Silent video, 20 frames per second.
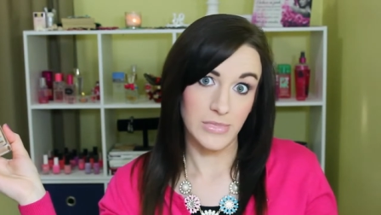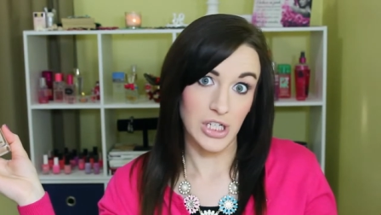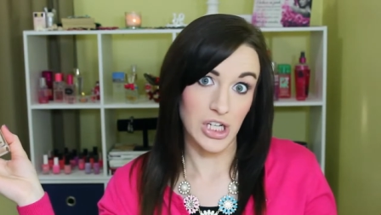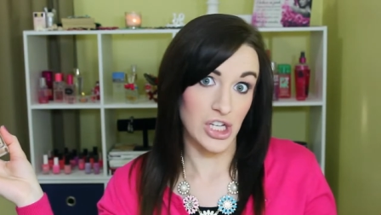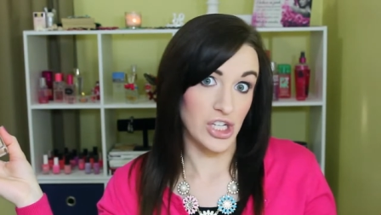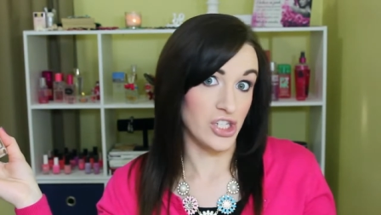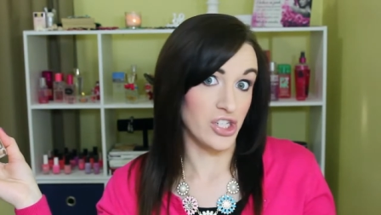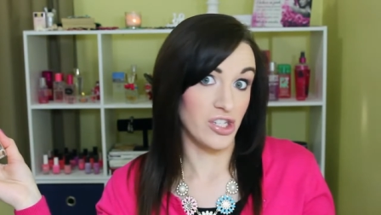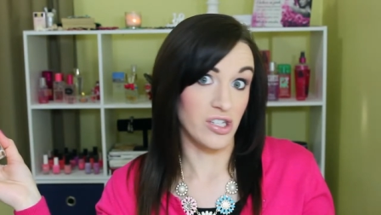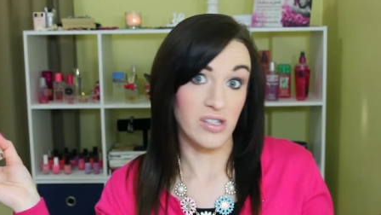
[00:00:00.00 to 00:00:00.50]

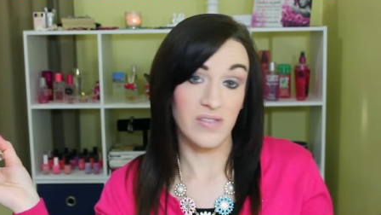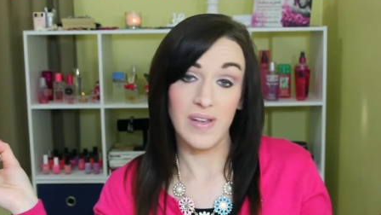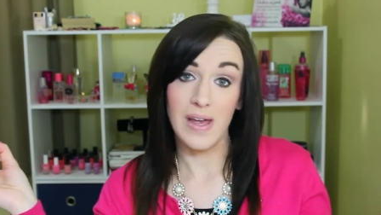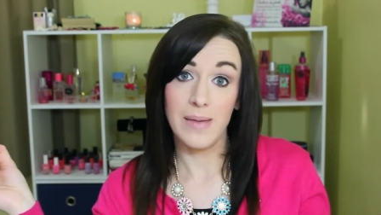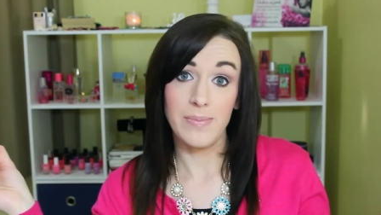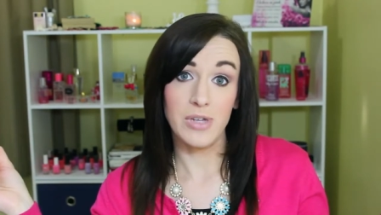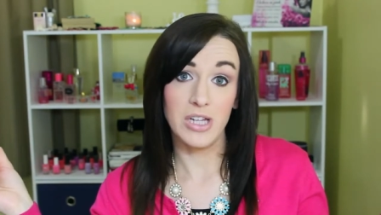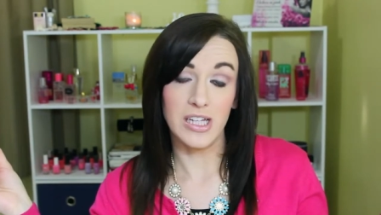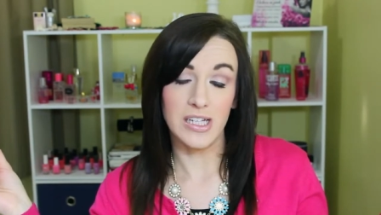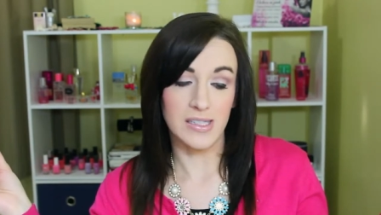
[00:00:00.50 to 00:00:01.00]
It's just
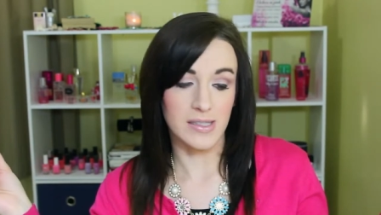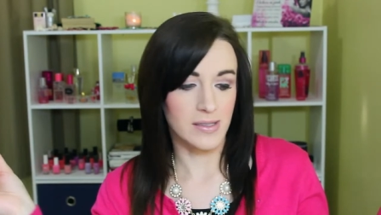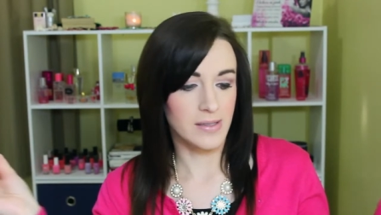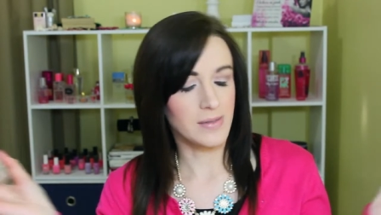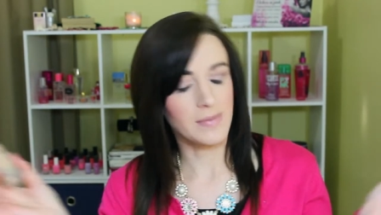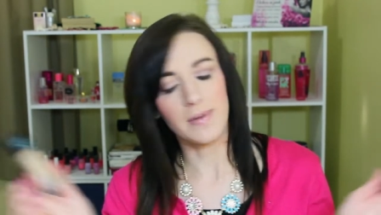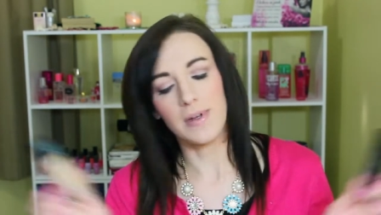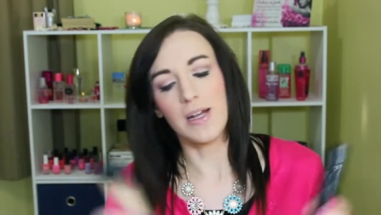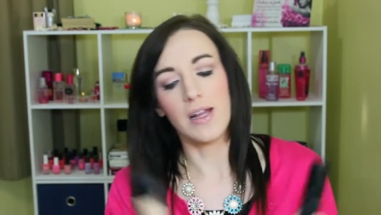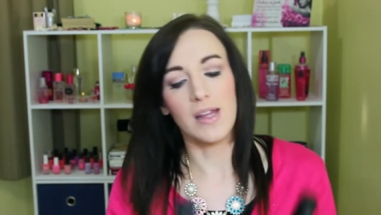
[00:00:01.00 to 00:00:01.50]
fabulous,
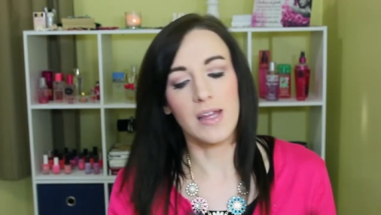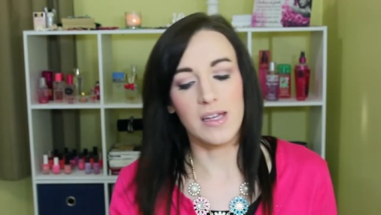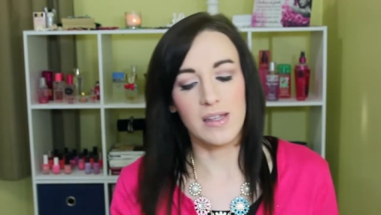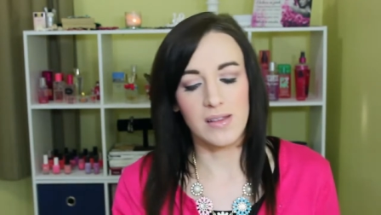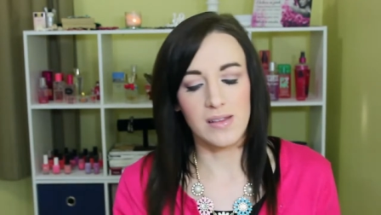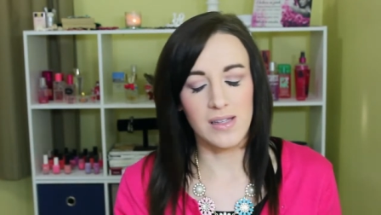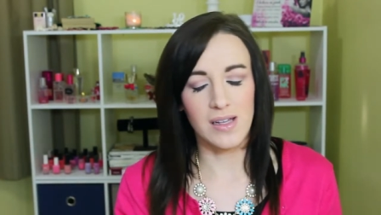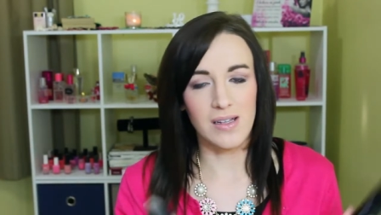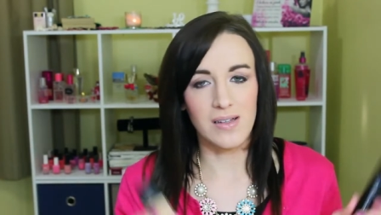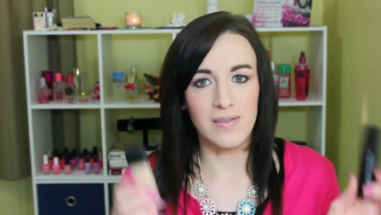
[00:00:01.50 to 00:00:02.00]
and I
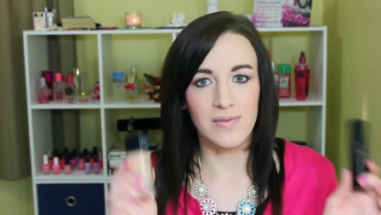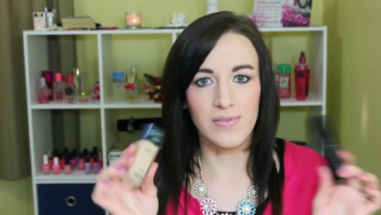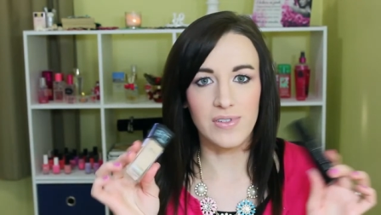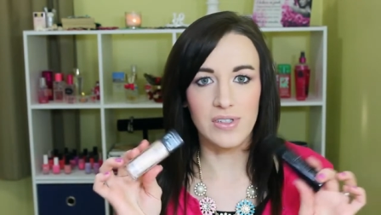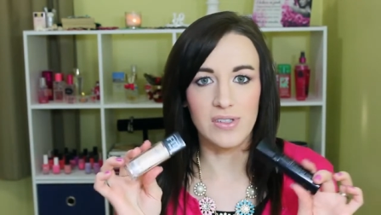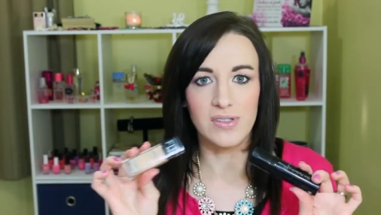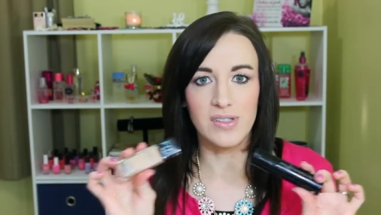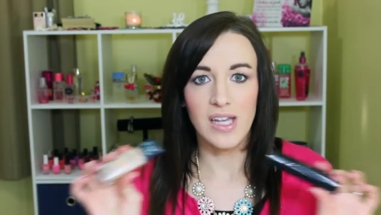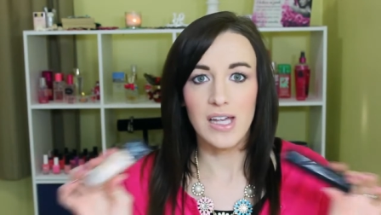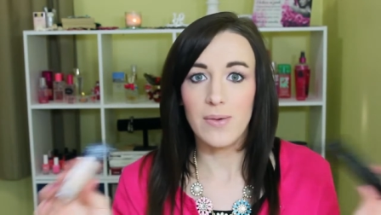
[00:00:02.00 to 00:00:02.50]
like that it
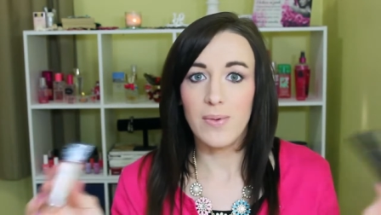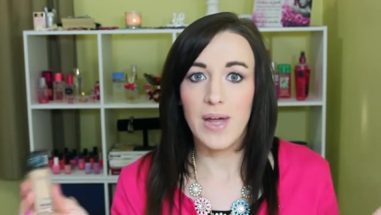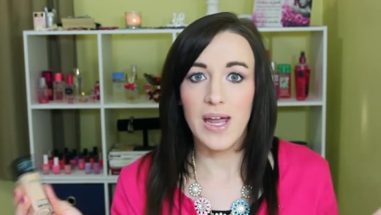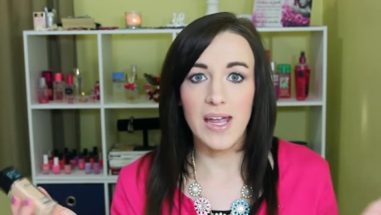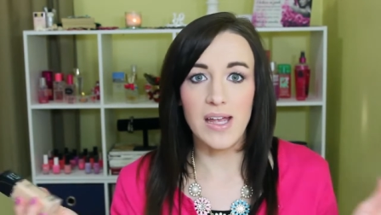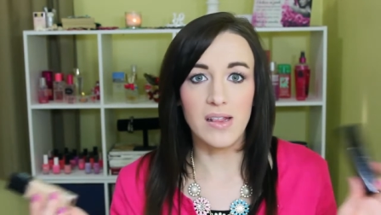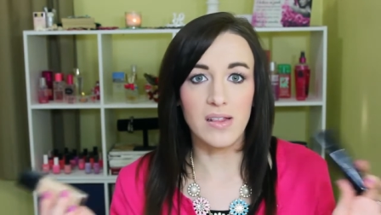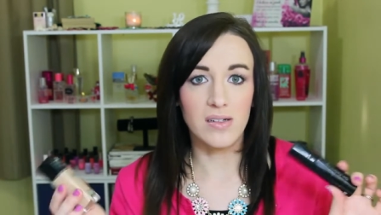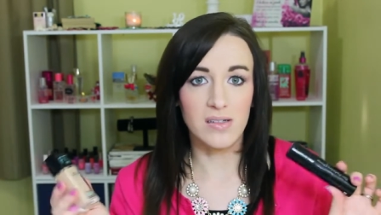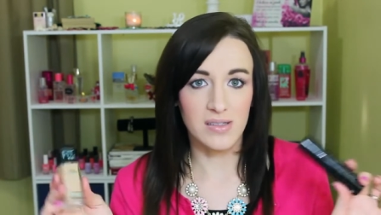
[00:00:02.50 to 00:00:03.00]
feels
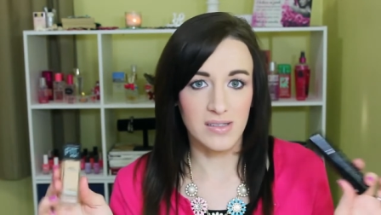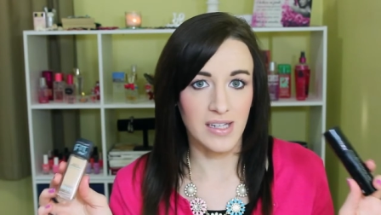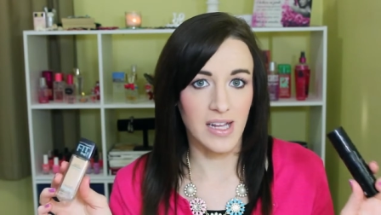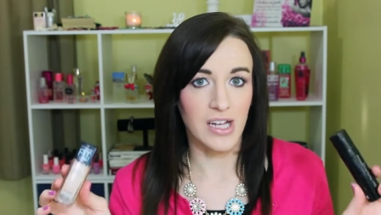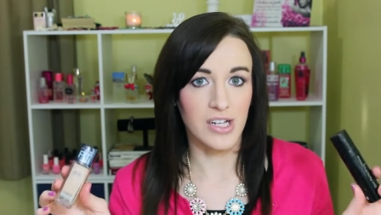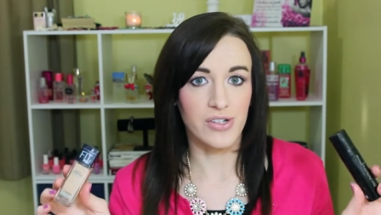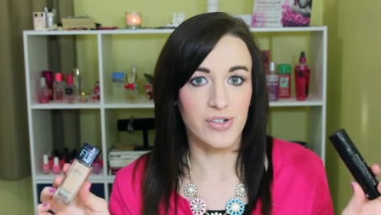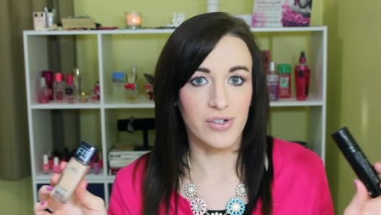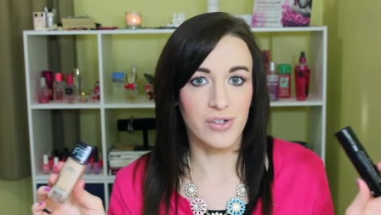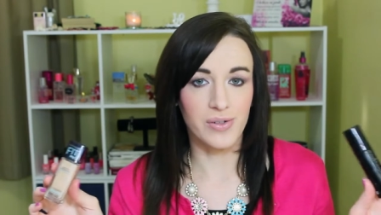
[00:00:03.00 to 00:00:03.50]
lightweight and looks
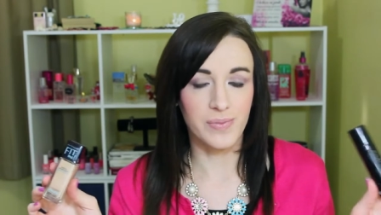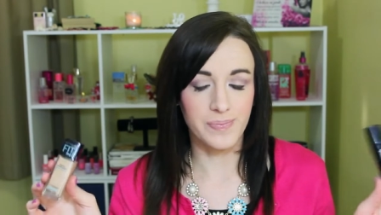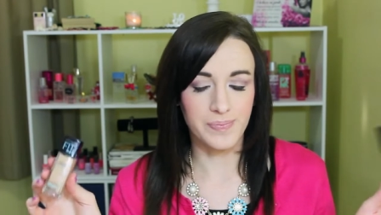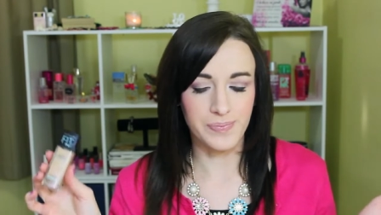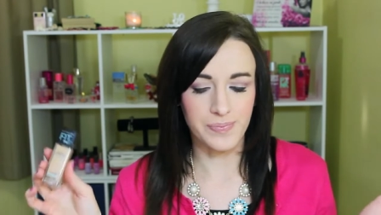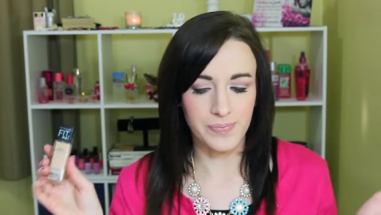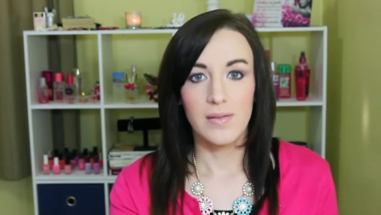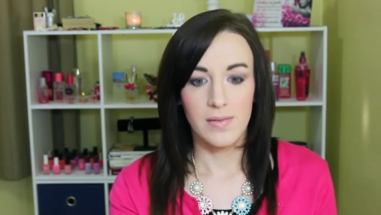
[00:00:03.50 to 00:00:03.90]
natural.